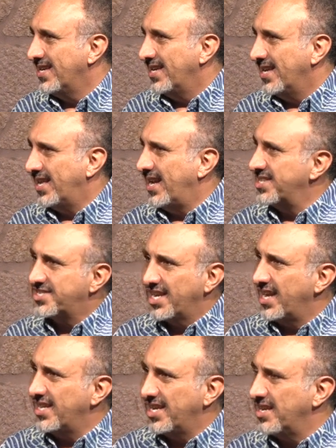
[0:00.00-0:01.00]
And I
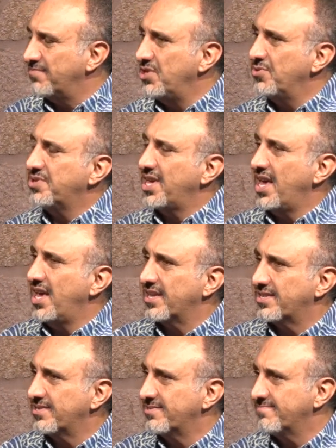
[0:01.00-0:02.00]
say to him, You
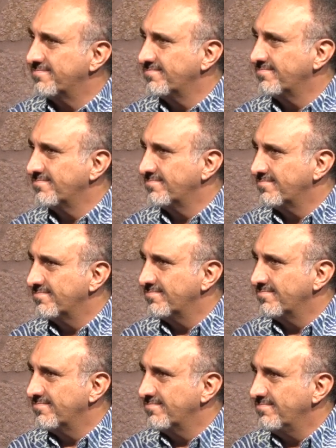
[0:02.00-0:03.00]
can't.
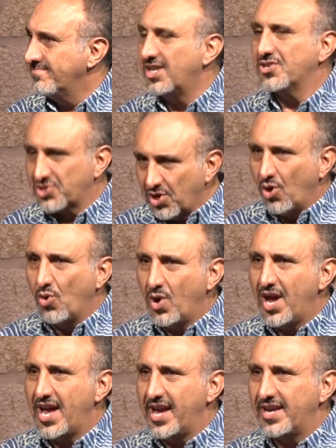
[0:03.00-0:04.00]
There's no
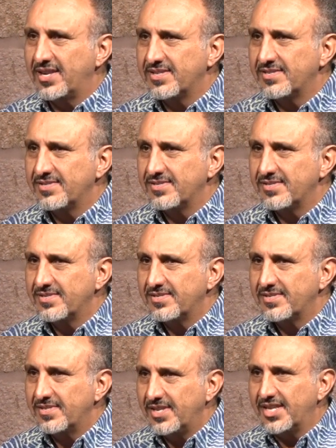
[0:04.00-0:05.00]
way.
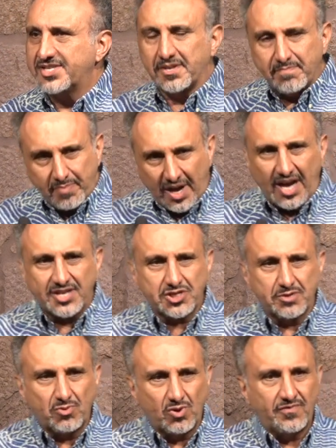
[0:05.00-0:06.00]
It's
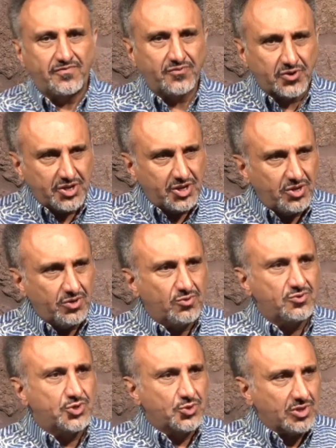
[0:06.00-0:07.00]
impossible for
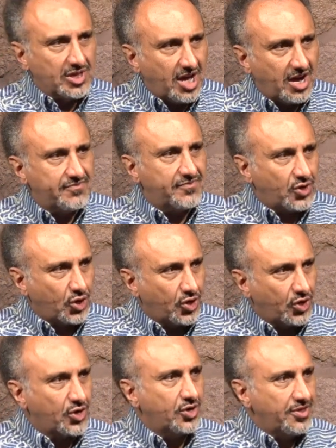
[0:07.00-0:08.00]
you to love
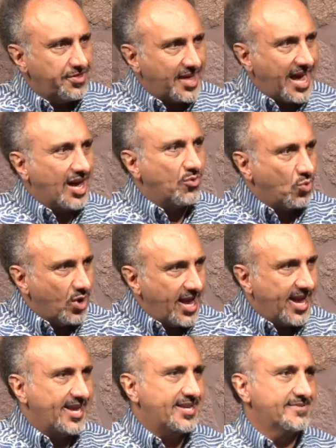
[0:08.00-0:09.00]
her that way.